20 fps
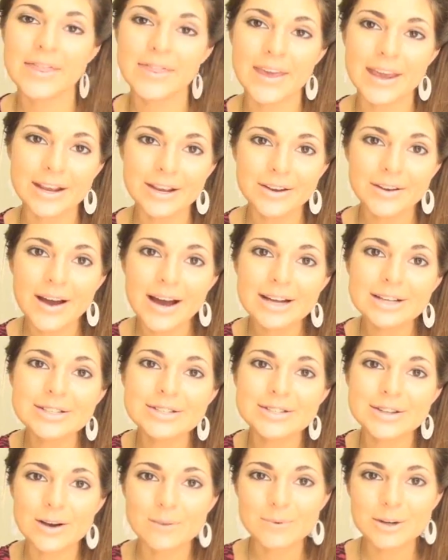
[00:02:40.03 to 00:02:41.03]
Thank you
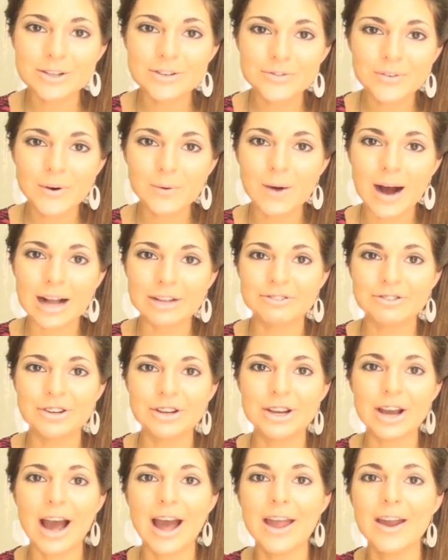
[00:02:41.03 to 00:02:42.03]
guys so much for
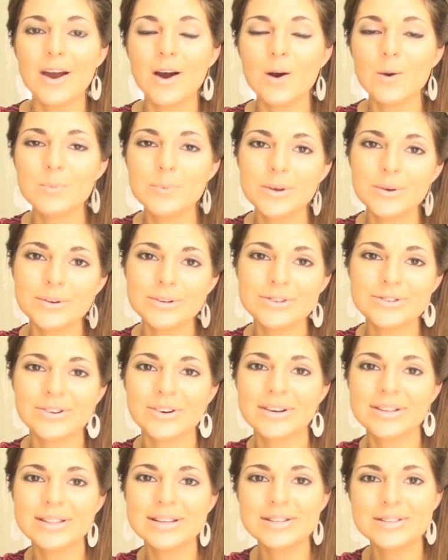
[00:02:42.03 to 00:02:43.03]
watching. I hope you
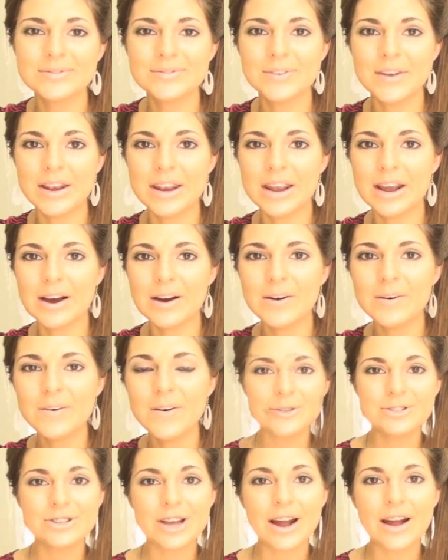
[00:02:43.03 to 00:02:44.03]
enjoyed this video.
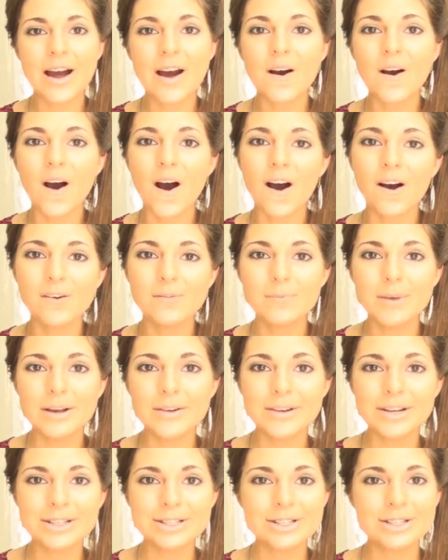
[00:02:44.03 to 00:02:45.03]
Check out all of my
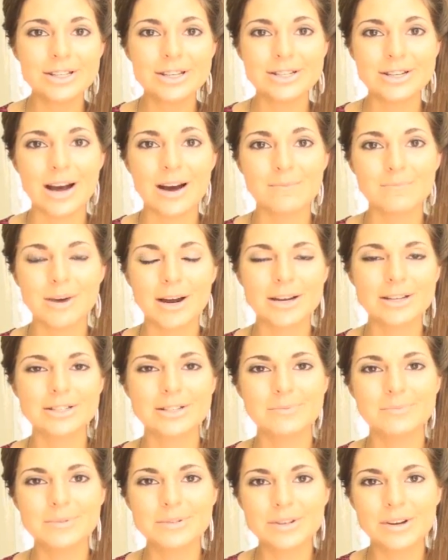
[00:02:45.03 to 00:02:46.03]
links in the down bar.
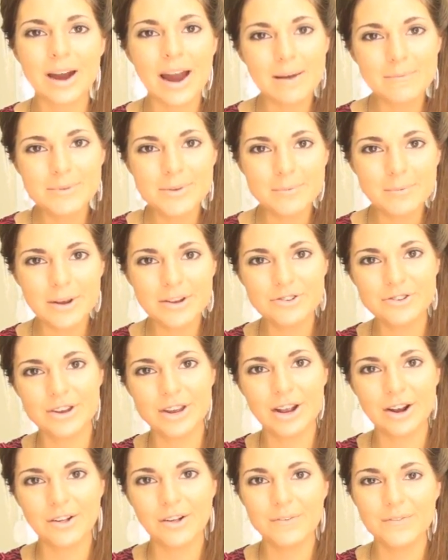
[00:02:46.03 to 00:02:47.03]
Subscribe to my
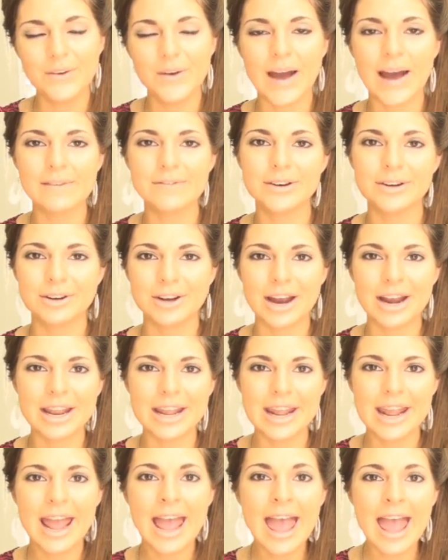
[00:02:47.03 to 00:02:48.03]
channel if you haven't
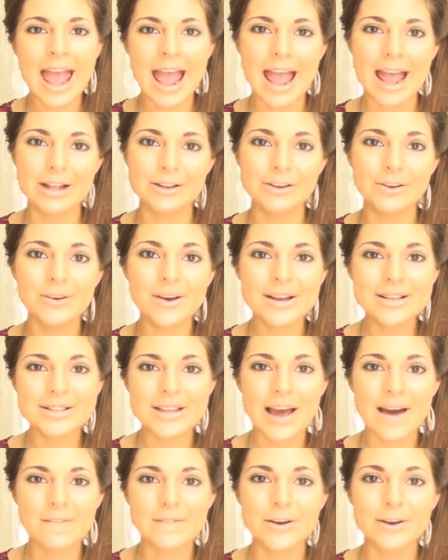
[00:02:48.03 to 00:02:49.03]
already. And you guys
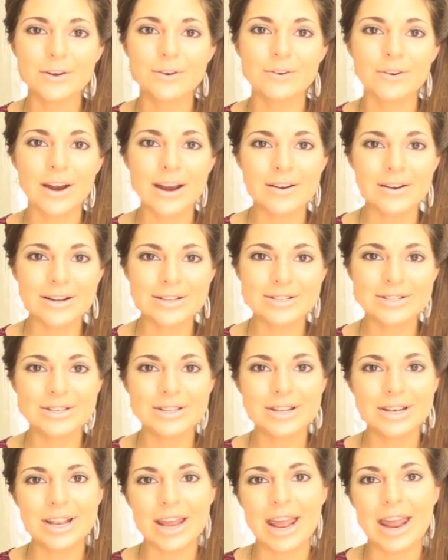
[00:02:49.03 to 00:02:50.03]
have a great rest
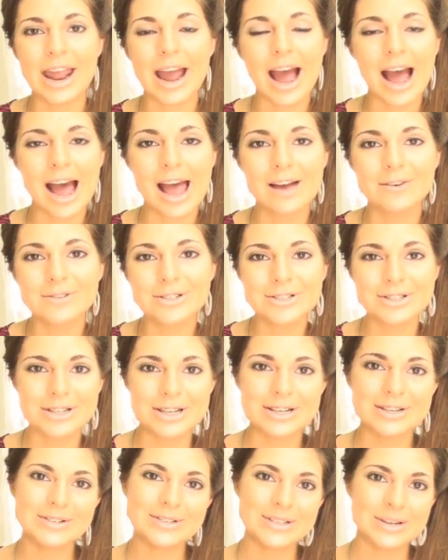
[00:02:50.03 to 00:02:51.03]
of the day. I will
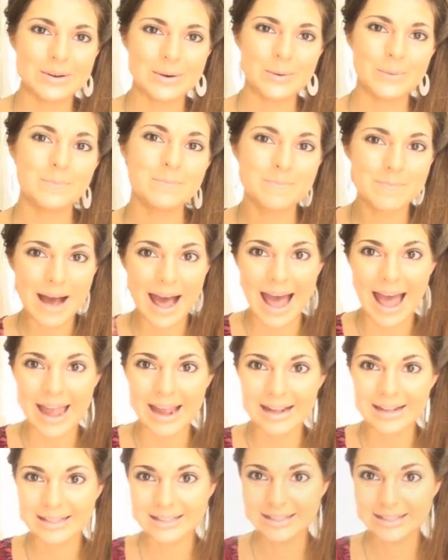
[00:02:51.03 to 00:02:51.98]
see you soon. Bye.